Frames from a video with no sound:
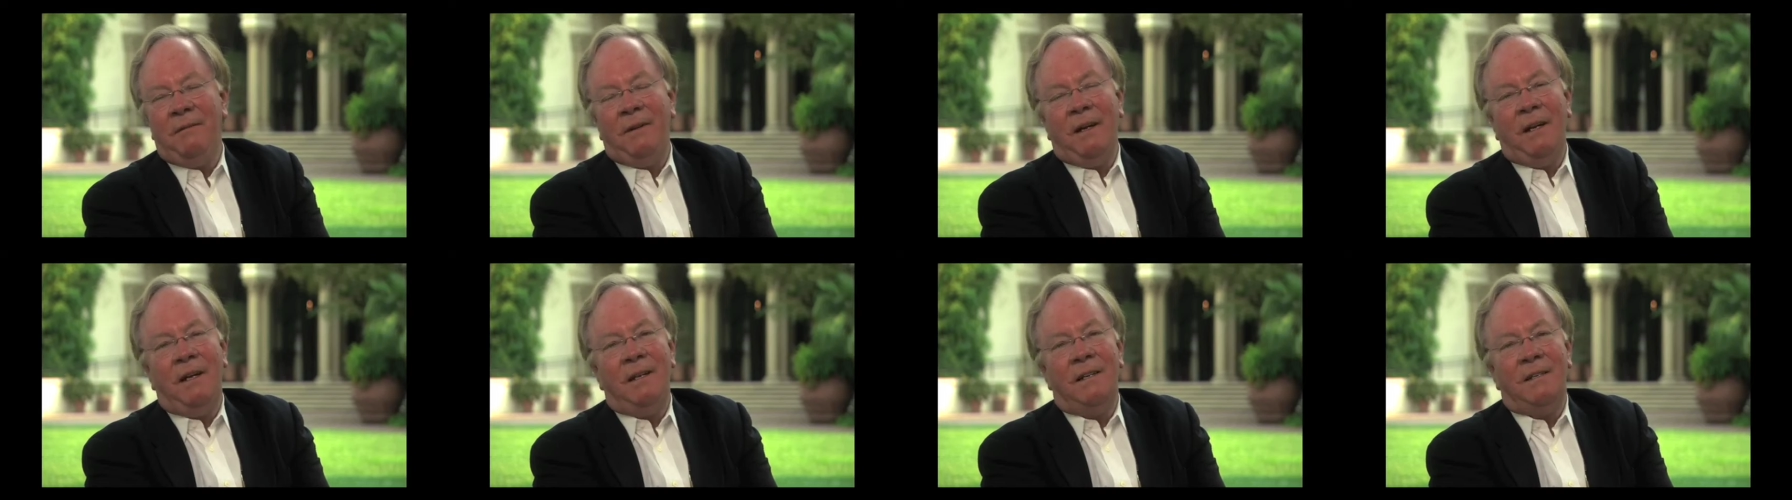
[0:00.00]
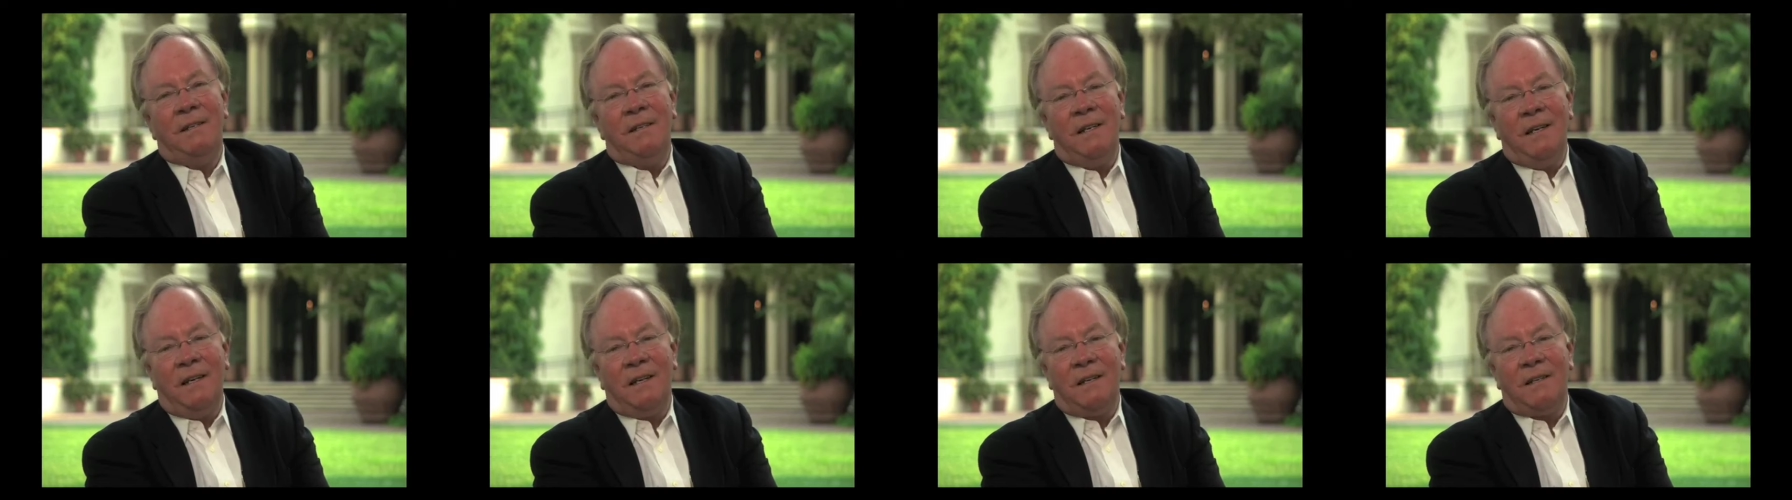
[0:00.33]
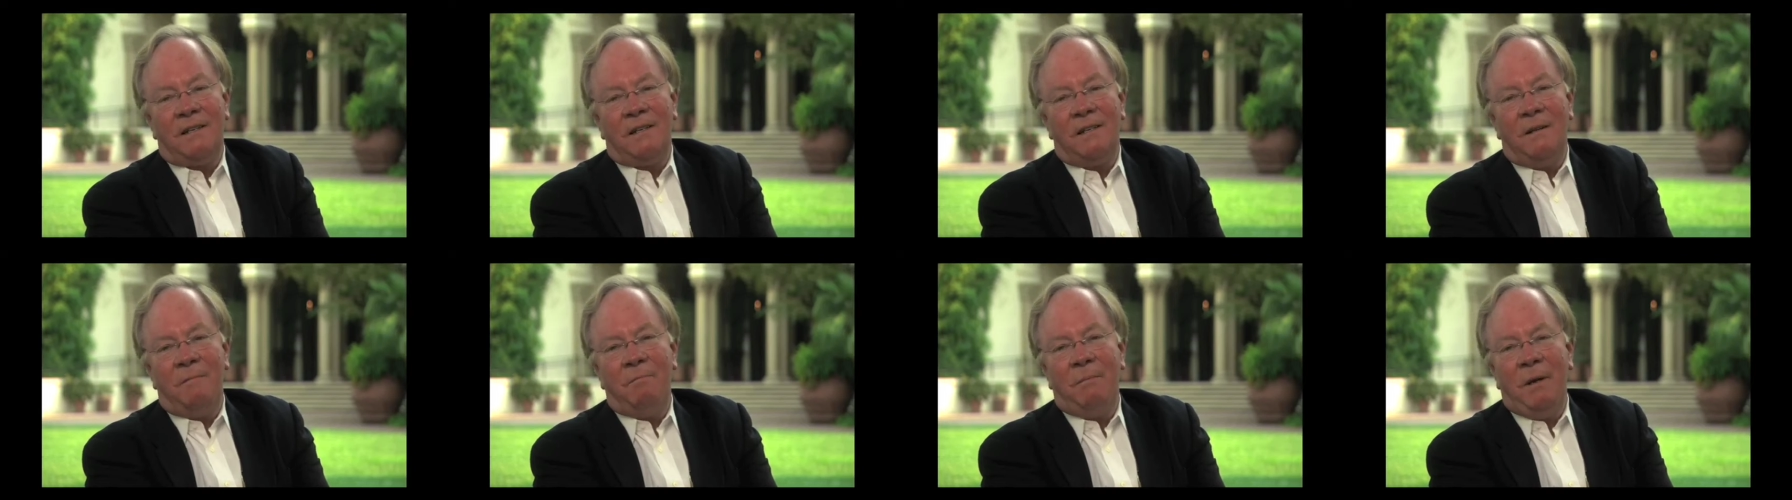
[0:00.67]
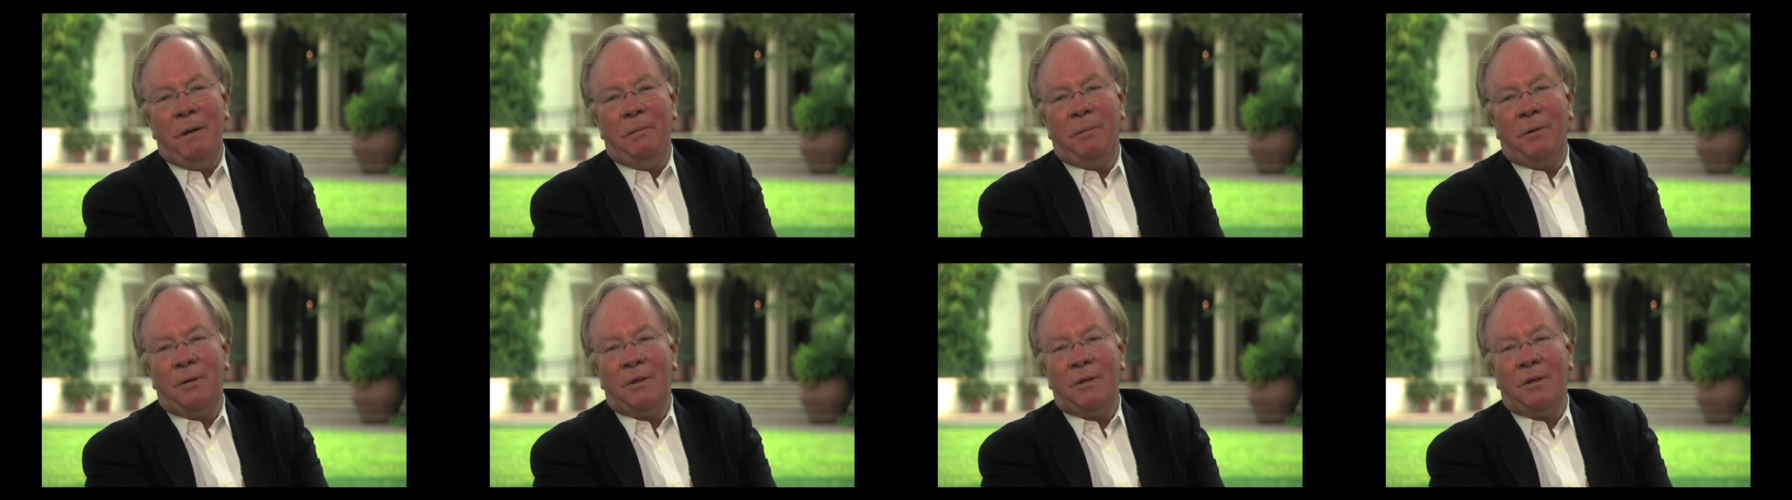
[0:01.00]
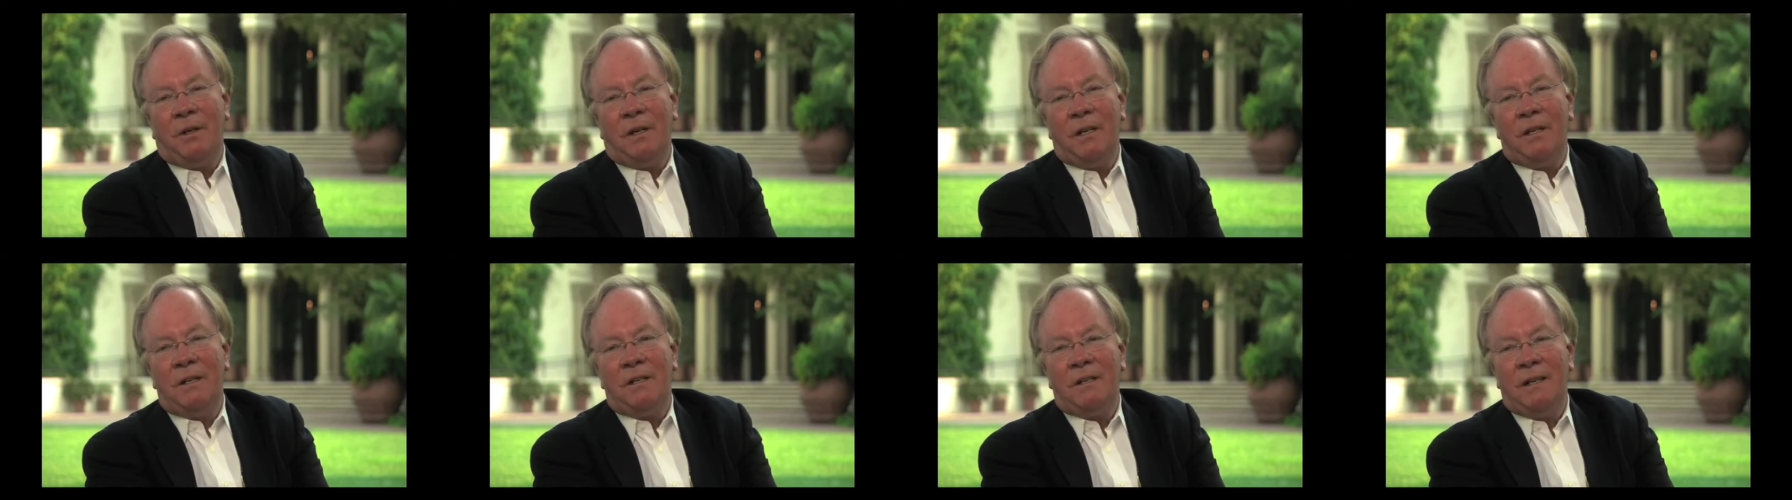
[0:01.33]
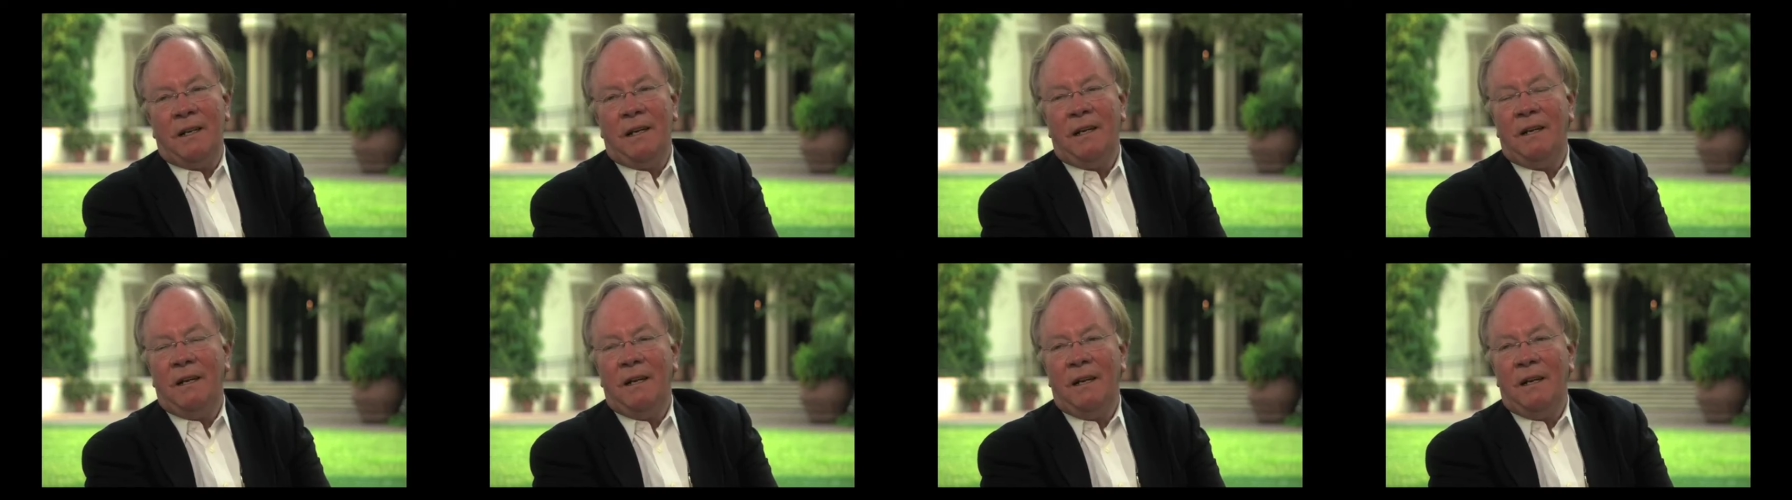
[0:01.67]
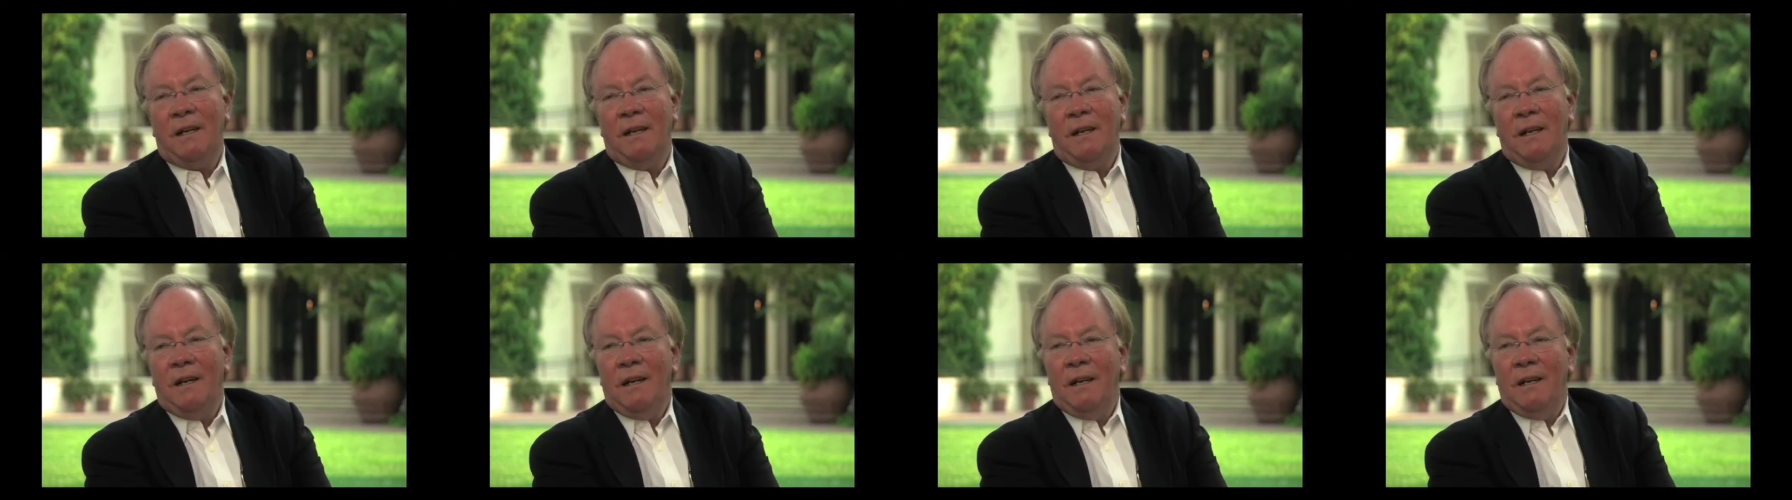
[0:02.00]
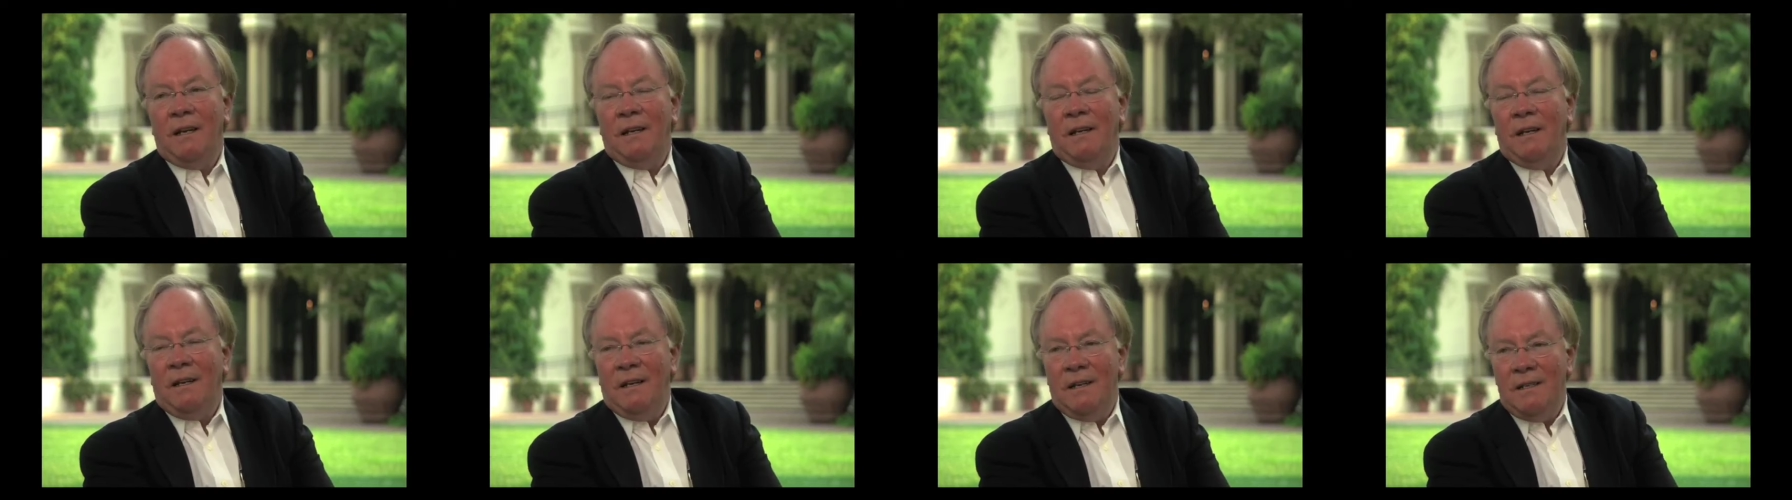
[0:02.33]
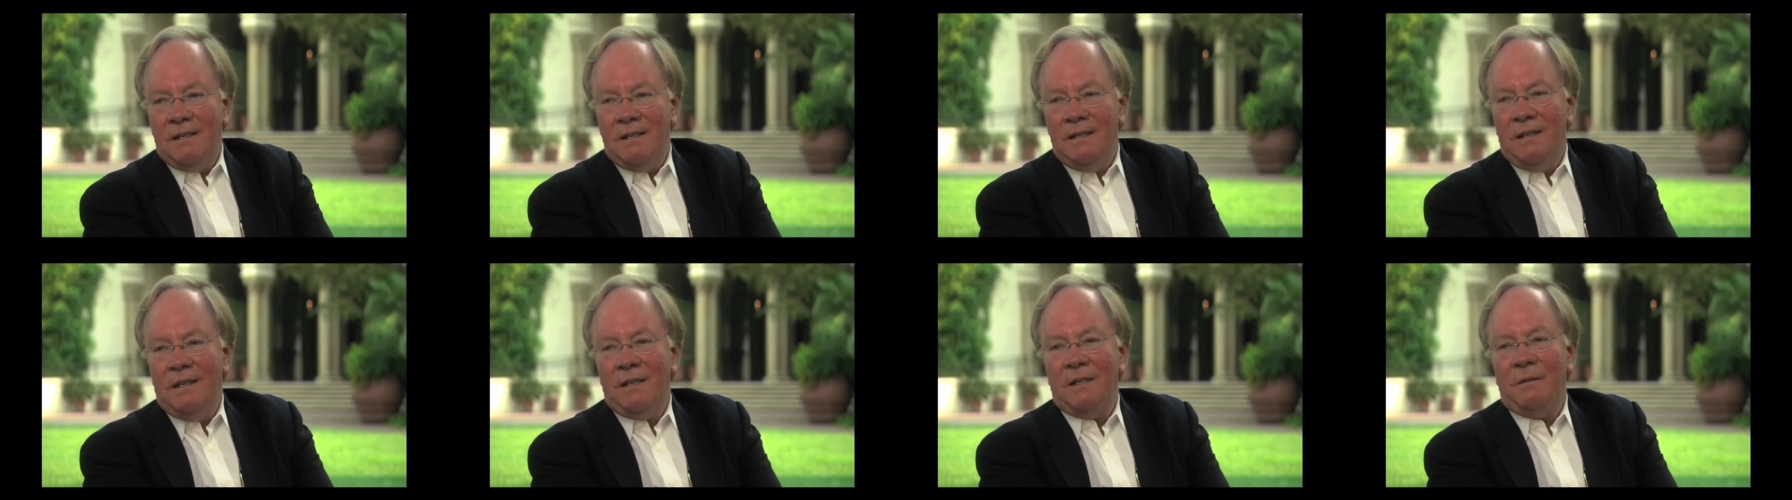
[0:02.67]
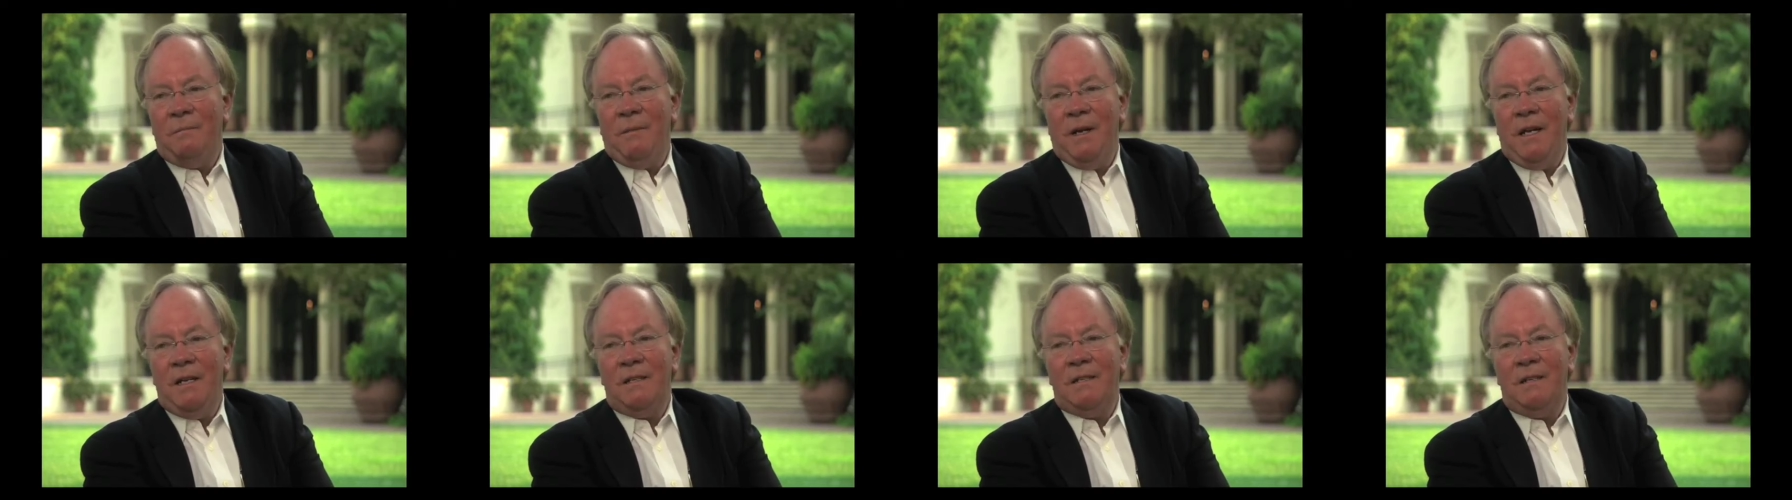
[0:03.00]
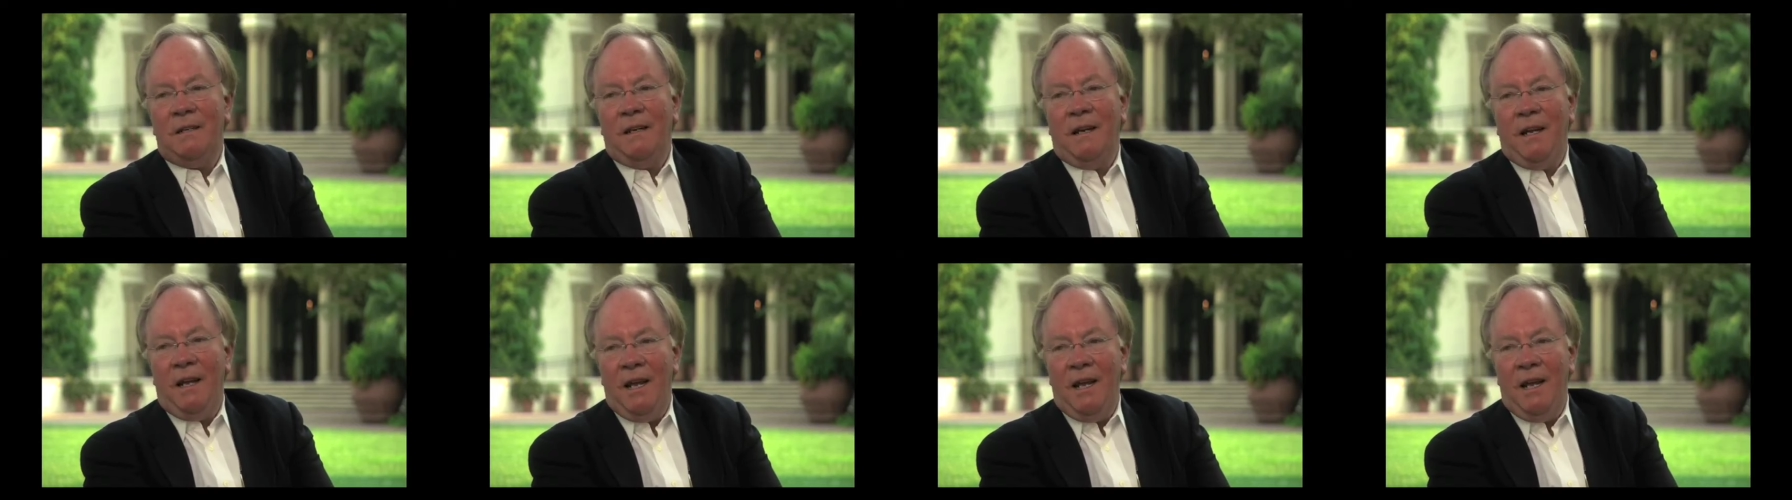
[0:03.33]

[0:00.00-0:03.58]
86 that people started saying, isn't this amazing?